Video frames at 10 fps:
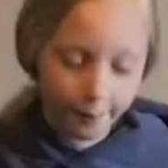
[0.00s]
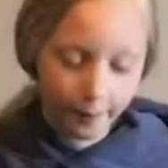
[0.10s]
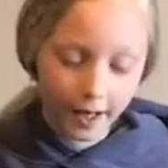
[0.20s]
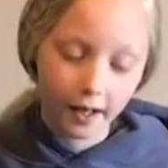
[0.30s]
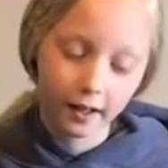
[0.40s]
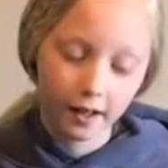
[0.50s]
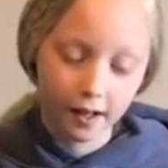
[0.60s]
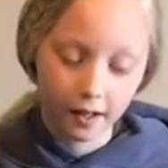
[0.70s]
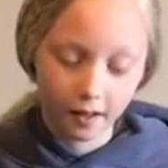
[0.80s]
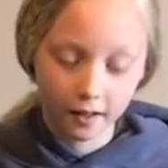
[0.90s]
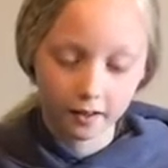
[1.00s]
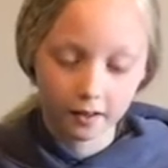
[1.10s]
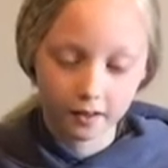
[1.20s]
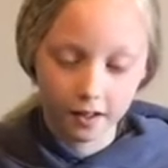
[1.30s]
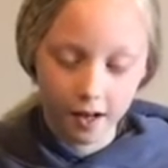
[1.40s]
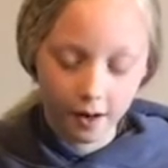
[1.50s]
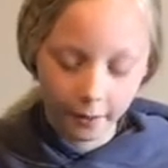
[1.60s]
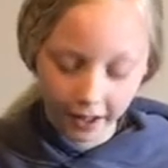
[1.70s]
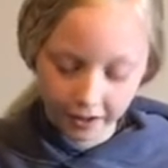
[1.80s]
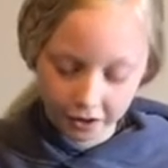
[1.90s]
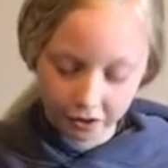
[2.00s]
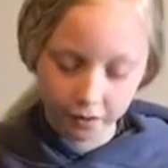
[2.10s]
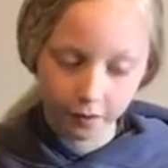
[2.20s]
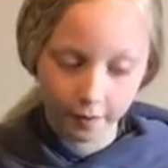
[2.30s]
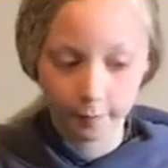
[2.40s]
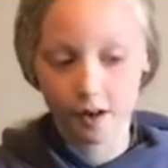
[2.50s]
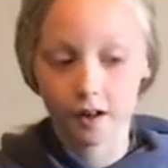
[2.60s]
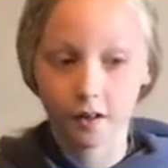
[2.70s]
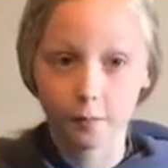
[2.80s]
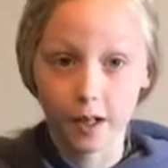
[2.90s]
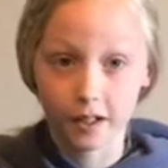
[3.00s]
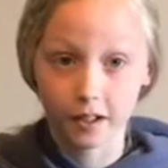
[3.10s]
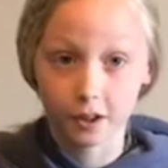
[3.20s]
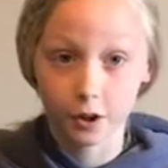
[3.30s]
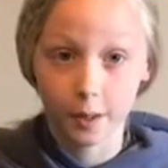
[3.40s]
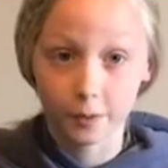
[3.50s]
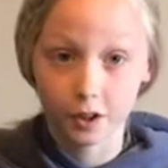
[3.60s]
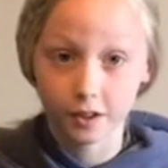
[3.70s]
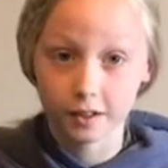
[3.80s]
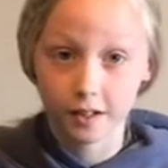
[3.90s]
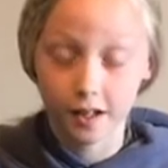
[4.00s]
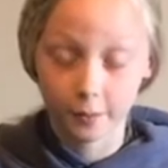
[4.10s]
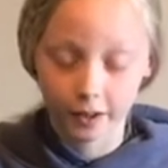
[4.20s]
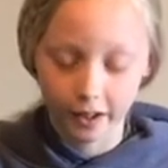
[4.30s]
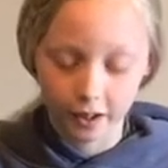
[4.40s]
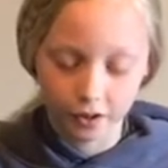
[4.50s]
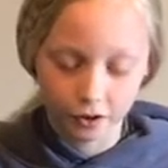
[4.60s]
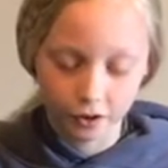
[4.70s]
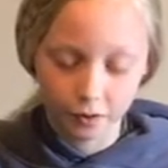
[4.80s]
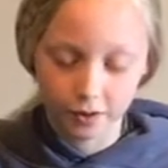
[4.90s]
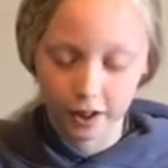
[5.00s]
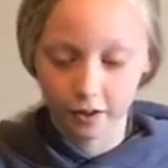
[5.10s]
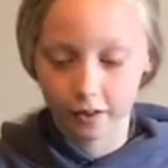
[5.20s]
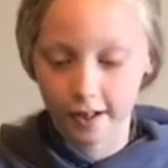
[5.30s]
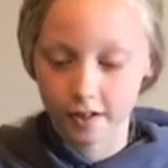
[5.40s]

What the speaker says: back, and now we get to do the fun part of making scrapbooks, and we get to decorate.